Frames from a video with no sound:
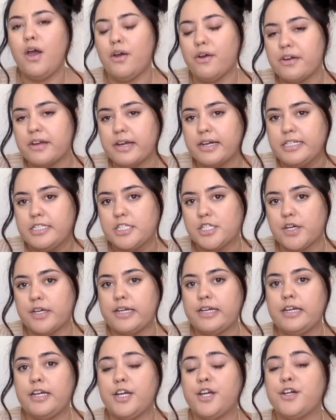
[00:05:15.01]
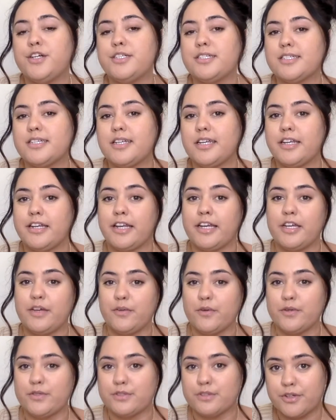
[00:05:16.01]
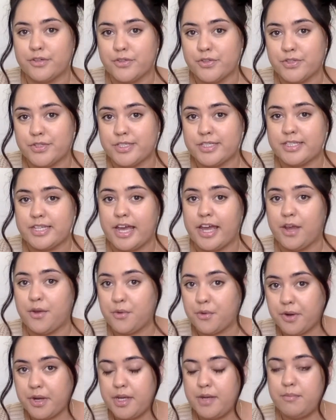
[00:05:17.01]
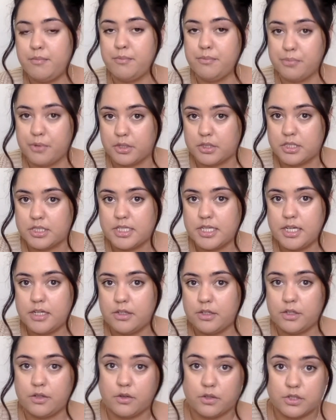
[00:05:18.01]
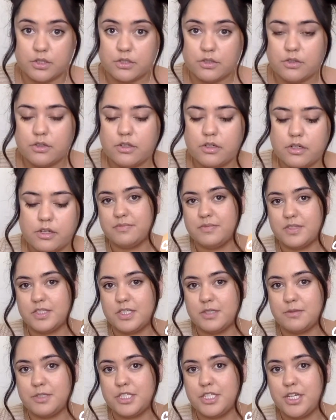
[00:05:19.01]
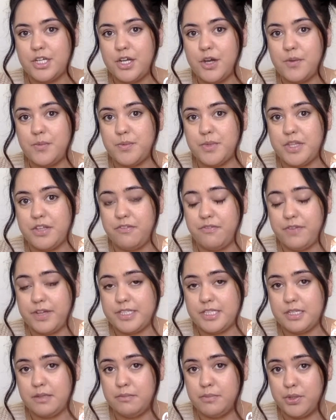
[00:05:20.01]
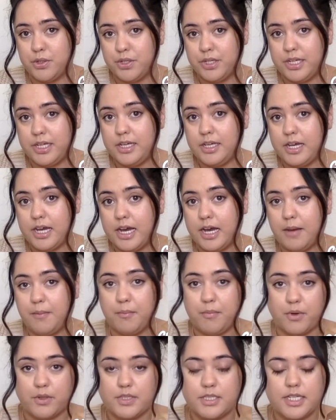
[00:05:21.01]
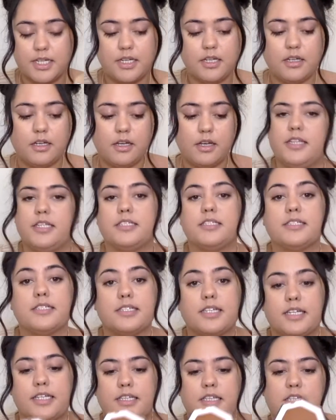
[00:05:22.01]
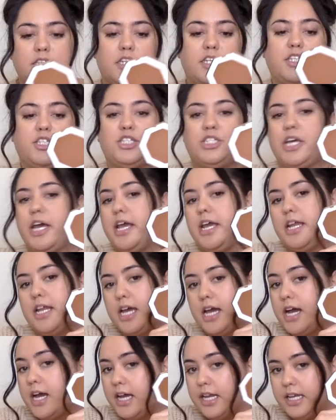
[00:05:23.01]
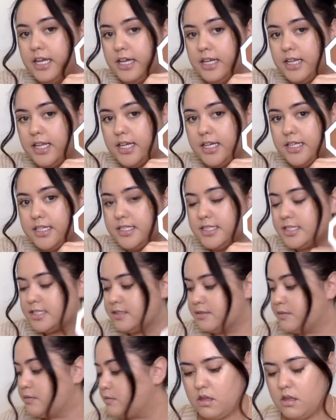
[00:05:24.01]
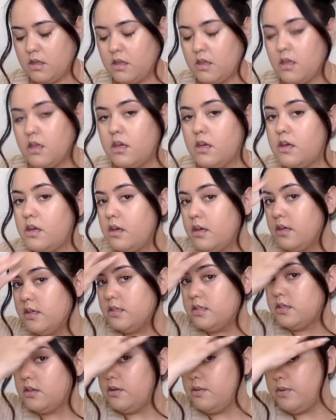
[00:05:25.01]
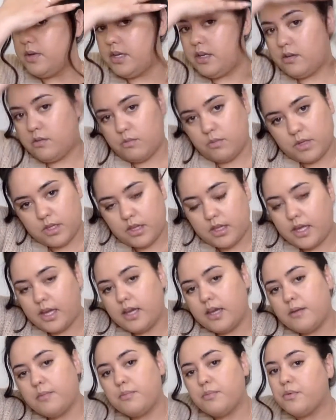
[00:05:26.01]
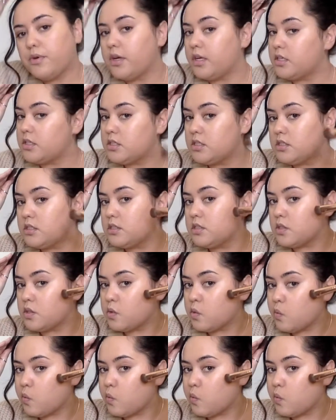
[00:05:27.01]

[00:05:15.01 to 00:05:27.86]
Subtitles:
Okay, so he goes in and he also uses a cream bronzer on contour. So I'm just going to go in with the Fenty Beauty bronzer. This is in the shade Honey Glaze. So he went in with a brush.